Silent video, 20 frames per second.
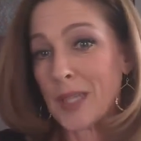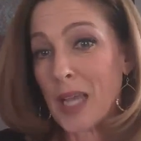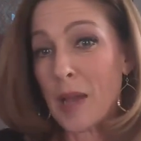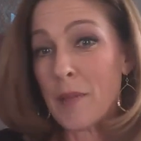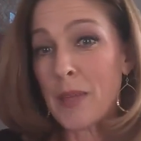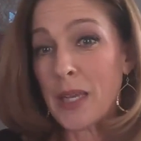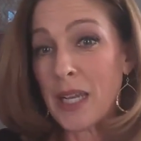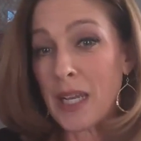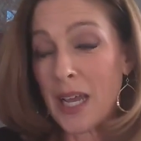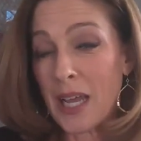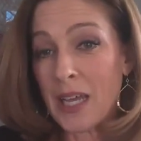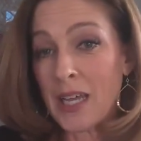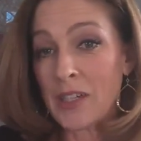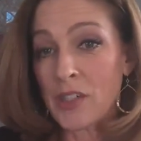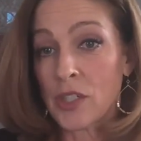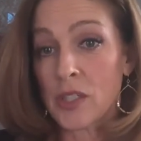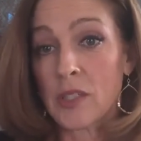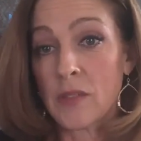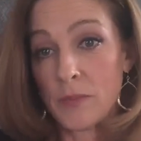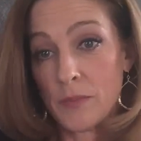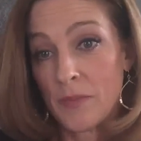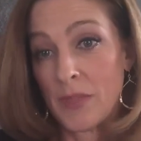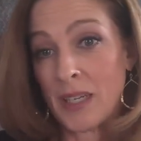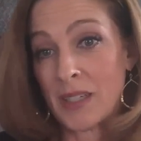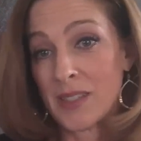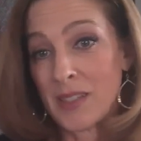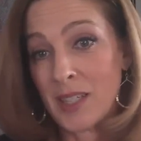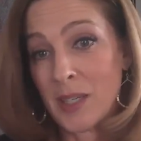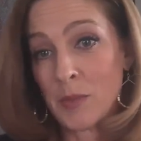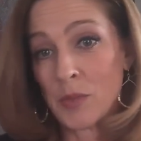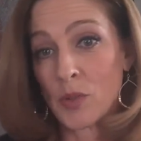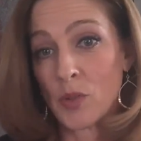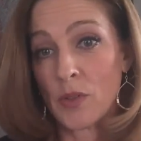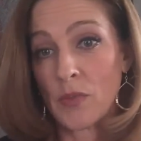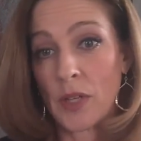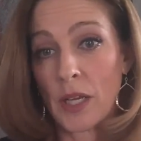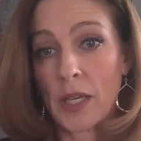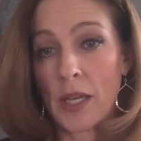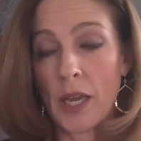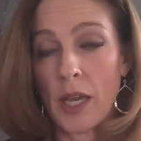I mean, it seems sort
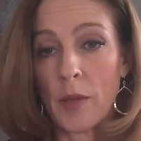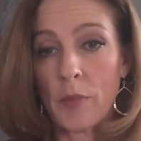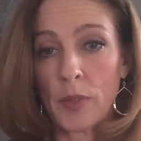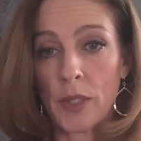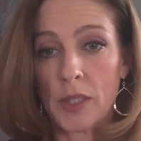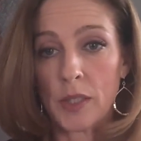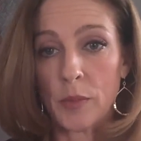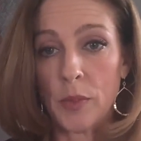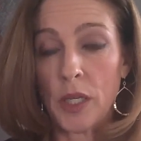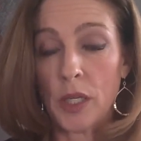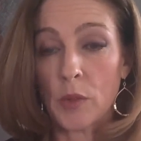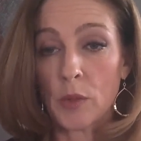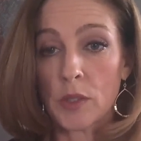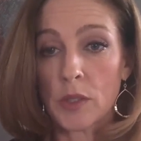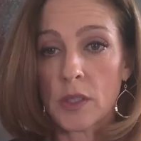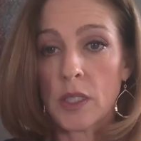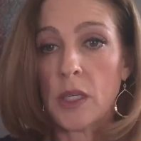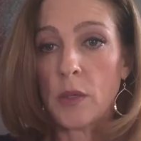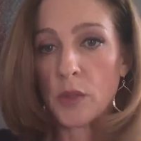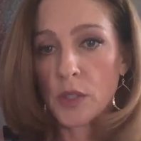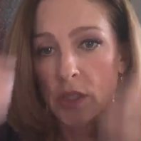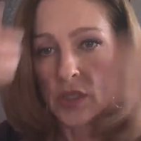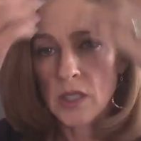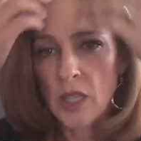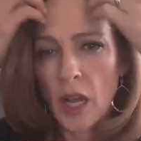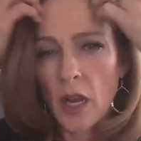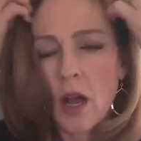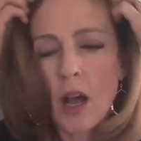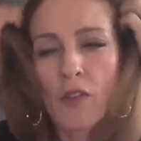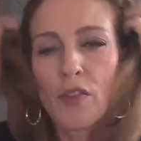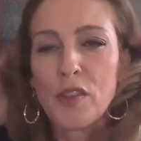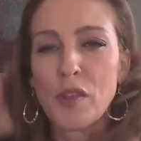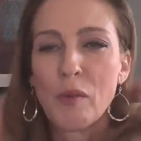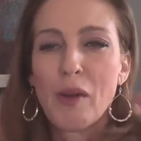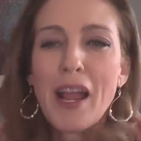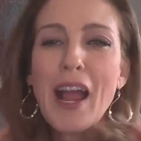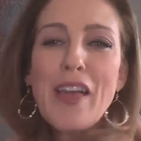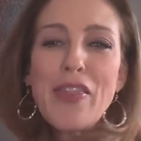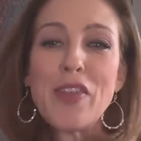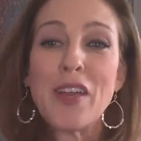of like A plus B equals C, which is not often the
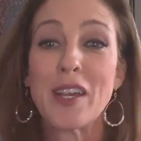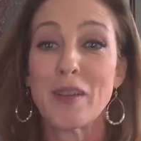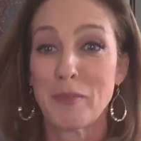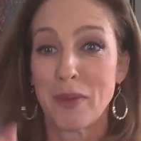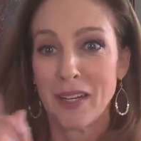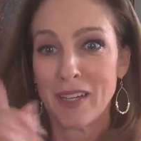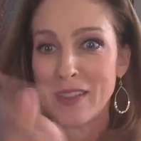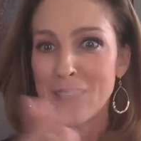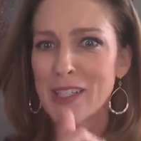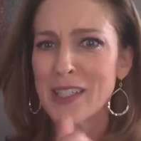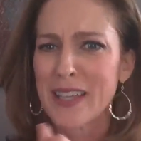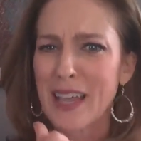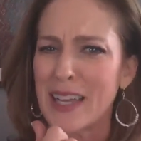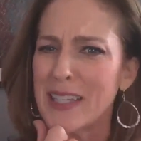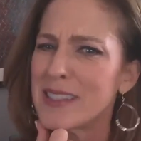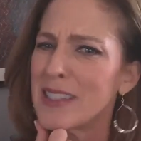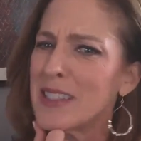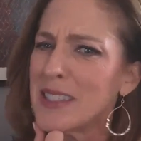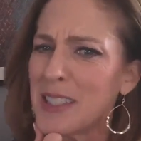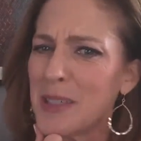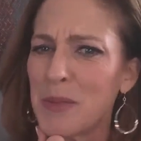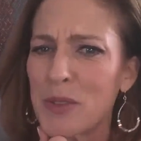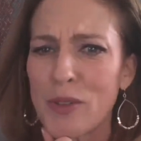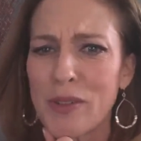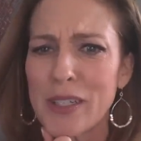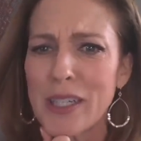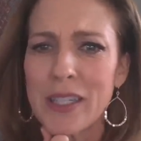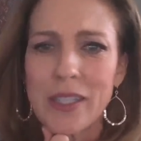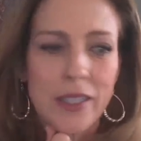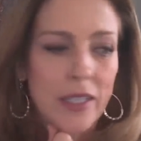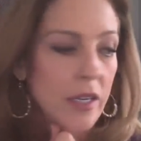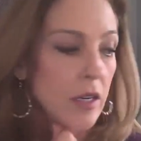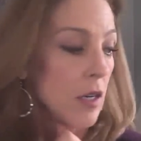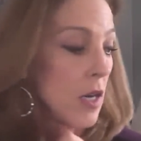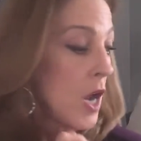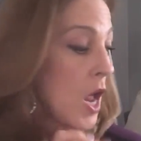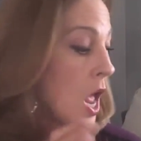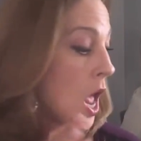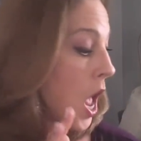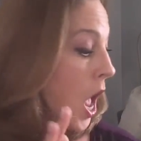way I think, but in this case, it seems really clear.
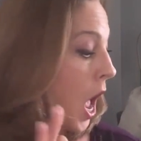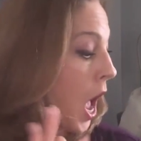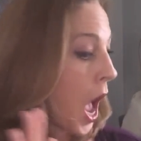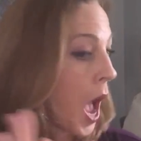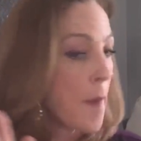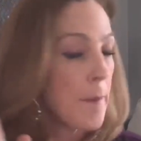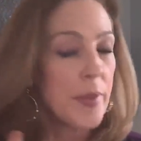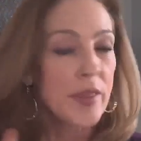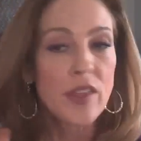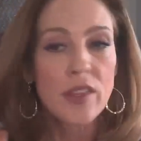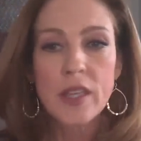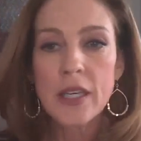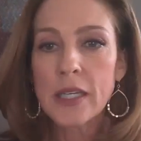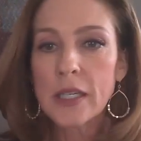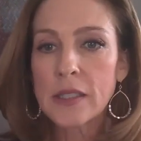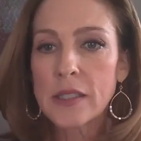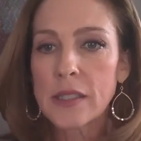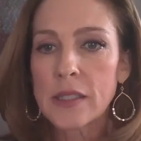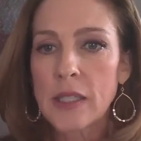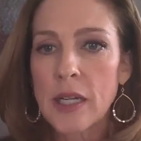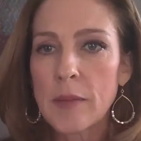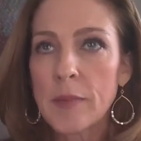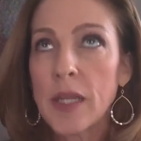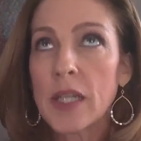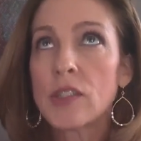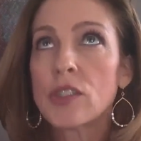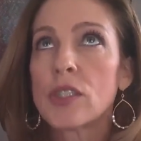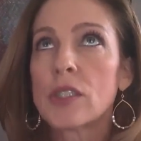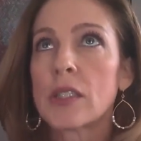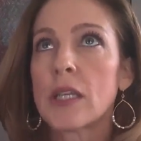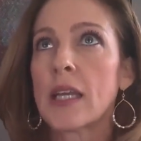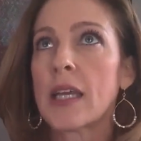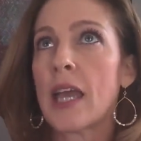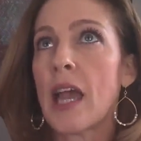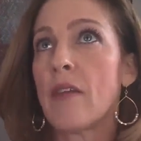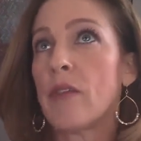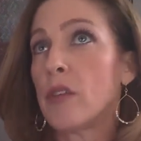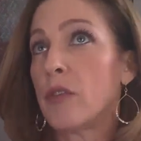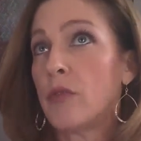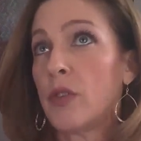But the thing is I'm not just like
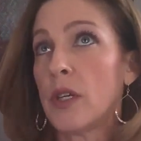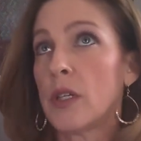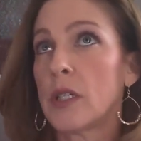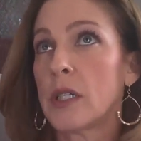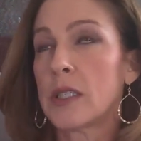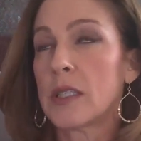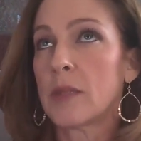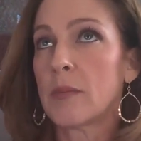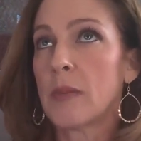having feelings